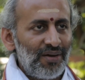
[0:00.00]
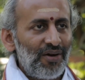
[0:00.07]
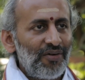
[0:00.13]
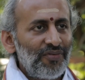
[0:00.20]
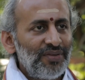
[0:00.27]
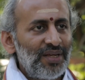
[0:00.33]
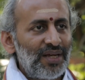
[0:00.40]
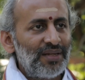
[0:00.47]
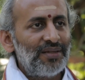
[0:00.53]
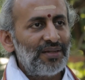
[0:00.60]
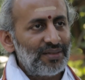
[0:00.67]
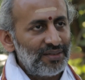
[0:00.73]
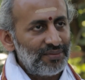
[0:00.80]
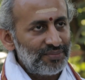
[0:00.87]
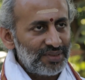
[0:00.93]
of the
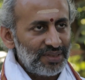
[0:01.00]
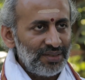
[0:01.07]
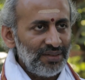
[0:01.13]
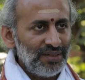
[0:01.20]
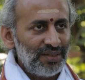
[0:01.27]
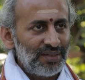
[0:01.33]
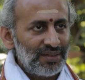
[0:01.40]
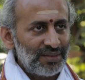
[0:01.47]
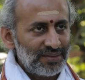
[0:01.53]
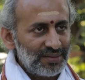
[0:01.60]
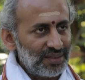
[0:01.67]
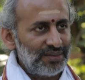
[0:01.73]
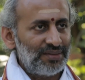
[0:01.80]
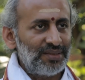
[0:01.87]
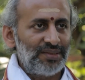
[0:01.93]
algorithms in
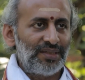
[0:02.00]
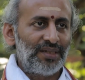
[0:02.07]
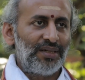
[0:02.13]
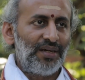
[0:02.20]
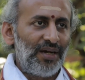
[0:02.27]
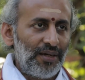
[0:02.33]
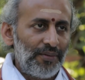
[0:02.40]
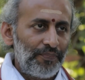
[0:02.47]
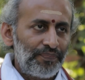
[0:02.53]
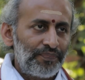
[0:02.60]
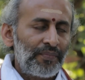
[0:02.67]
Tantrasangraha.